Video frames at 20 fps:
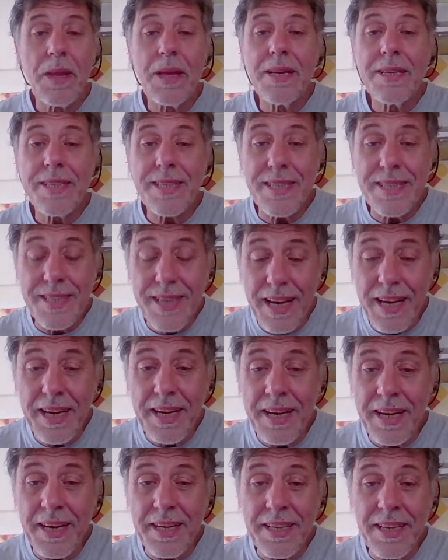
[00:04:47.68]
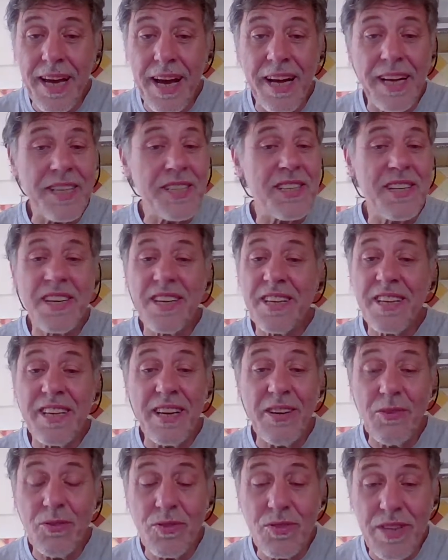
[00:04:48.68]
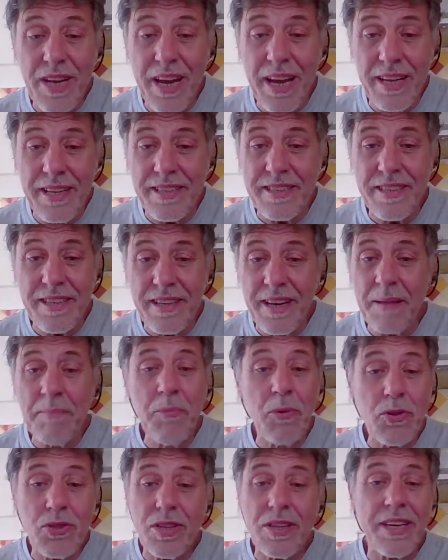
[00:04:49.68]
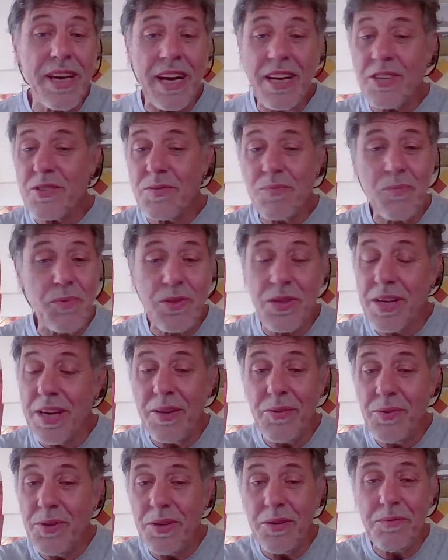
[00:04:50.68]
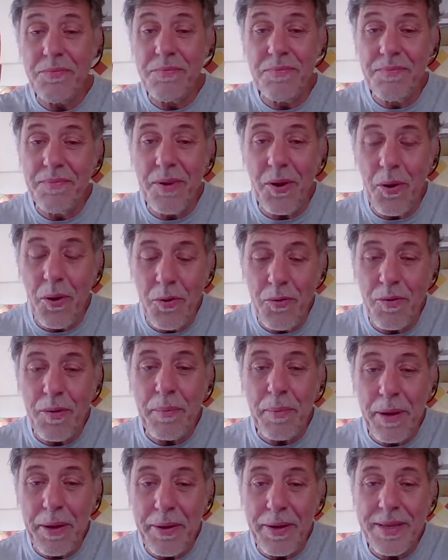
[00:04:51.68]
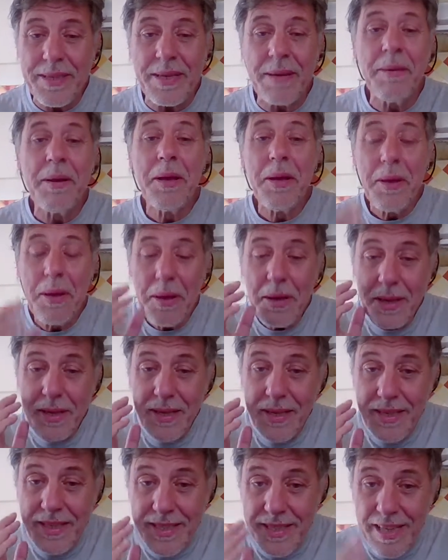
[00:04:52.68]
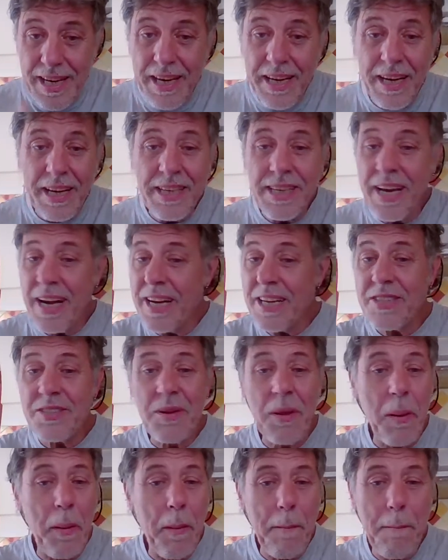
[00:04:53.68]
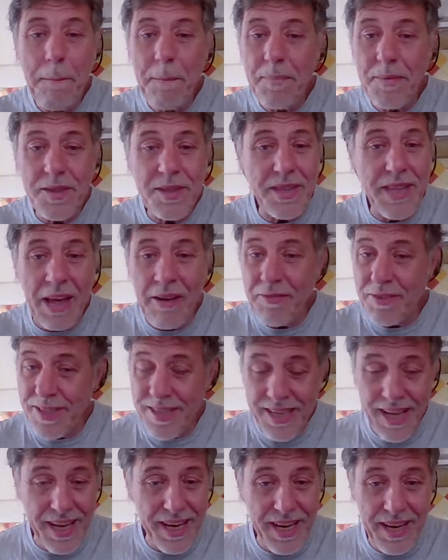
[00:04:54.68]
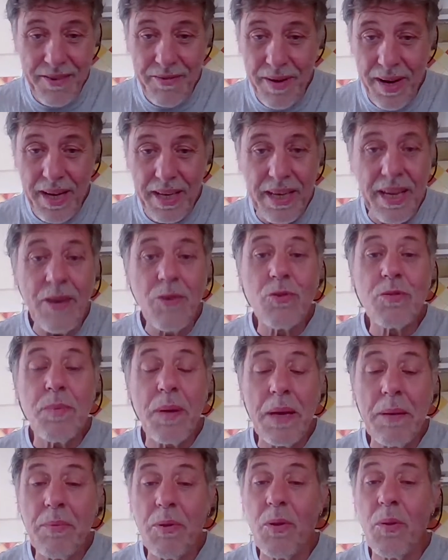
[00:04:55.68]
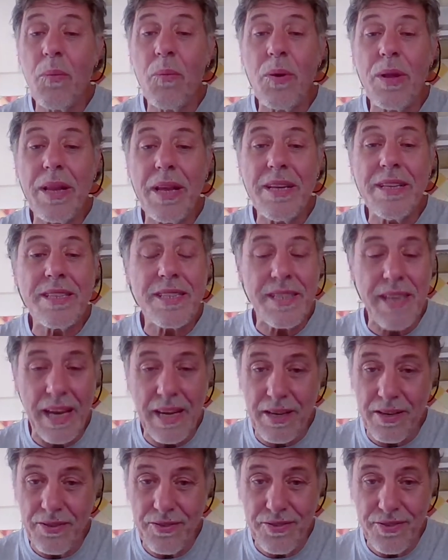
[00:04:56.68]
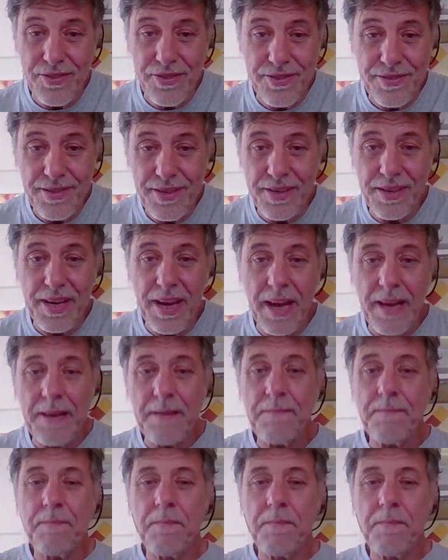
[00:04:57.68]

Cyanide gas kills instantly. Mustard gas would kill you over a period of time. Cyanide gas devastating, right? Kills people within seconds, okay?